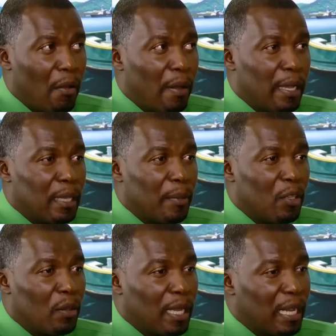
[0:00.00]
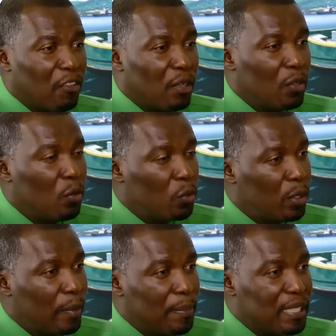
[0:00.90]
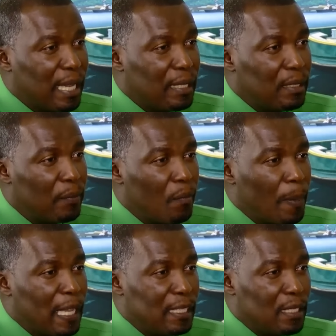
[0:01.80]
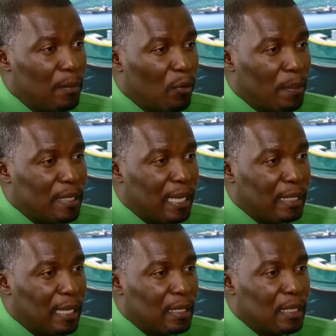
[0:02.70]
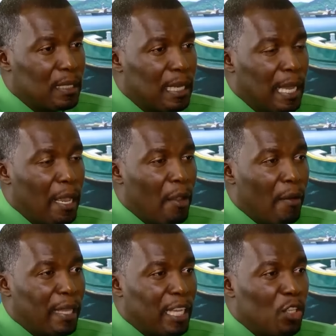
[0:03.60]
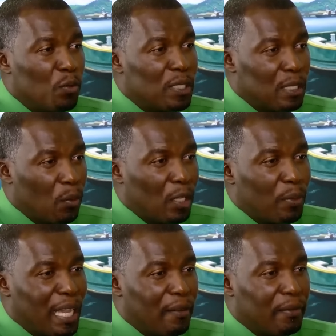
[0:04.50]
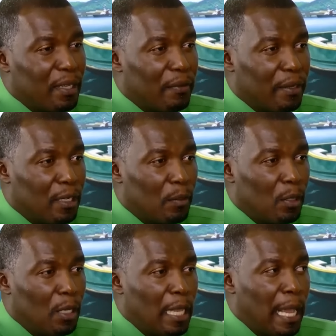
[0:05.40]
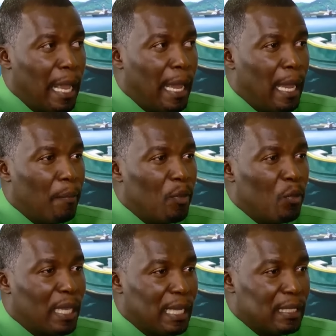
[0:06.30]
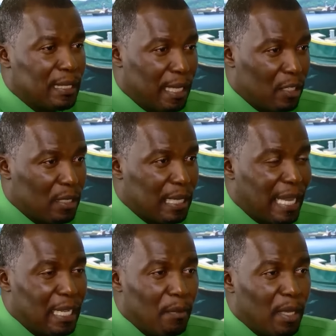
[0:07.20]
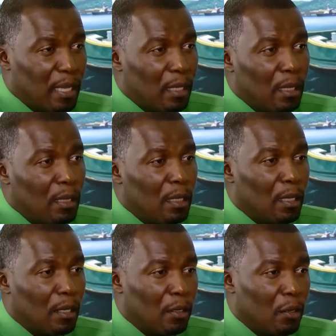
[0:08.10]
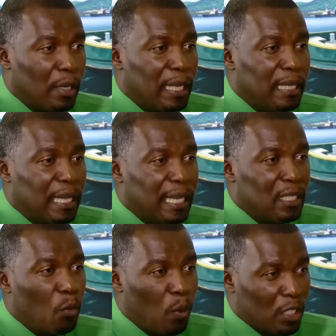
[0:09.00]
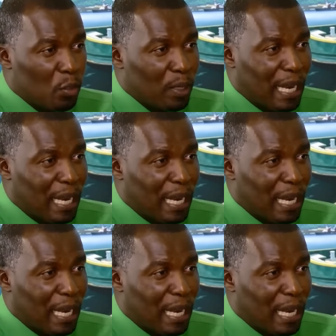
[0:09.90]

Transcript: right? You can actually go to the website, ECCB website that is, right, and you will see what we have there available. You can send us an email, indicating what you would